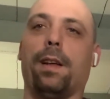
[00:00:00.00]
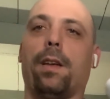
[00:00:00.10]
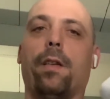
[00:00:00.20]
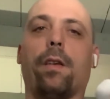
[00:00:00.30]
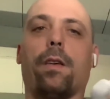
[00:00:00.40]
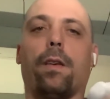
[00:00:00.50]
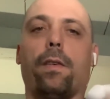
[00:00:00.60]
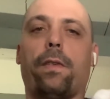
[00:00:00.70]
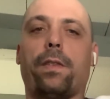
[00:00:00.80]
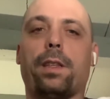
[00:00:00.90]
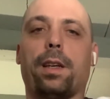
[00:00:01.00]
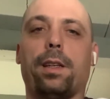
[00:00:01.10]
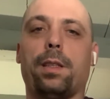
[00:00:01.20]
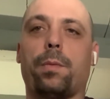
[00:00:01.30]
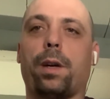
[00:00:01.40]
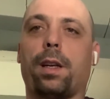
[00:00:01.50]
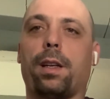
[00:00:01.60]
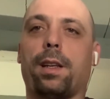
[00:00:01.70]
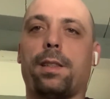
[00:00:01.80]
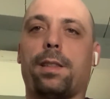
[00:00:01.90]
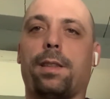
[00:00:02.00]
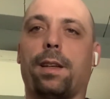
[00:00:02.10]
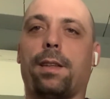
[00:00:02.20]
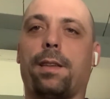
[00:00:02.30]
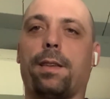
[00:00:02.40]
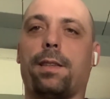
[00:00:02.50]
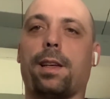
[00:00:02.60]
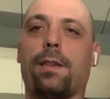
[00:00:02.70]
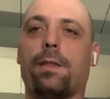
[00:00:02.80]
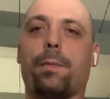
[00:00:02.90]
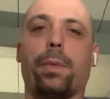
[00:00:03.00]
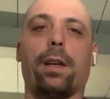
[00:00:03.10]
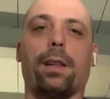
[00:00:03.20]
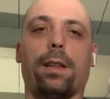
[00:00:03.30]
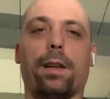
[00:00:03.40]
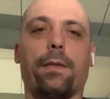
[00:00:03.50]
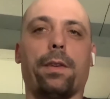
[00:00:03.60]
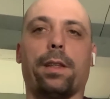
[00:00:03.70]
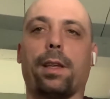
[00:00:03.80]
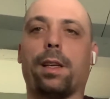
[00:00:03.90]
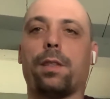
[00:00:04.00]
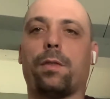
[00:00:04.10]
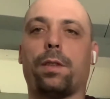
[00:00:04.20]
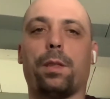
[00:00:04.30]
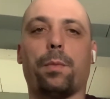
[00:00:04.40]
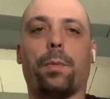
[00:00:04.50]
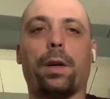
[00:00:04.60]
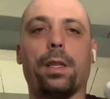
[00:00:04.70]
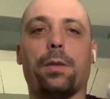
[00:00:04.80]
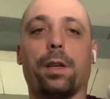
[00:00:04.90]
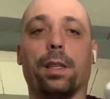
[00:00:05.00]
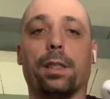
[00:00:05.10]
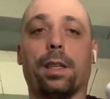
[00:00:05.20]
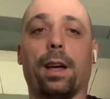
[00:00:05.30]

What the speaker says: knockoff Chinese brand that sounds better than everything else for its price range.